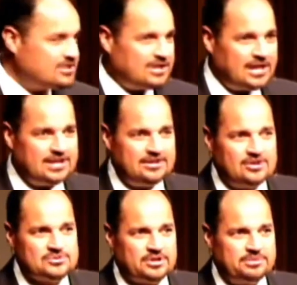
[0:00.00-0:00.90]
And then he
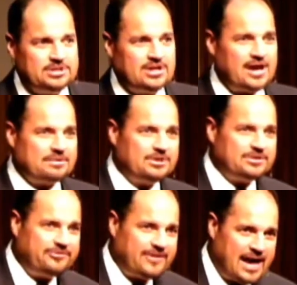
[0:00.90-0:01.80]
knows we're going to be talking about
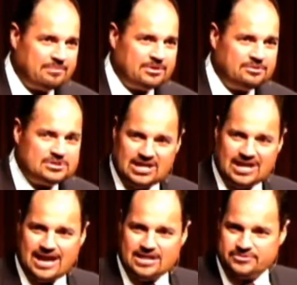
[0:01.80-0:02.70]
the family, which he
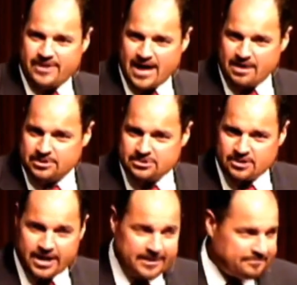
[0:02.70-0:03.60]
hates families,
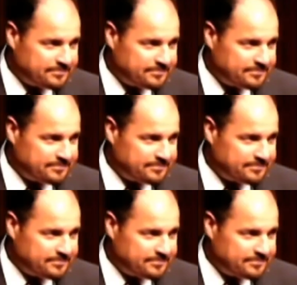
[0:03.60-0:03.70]
right?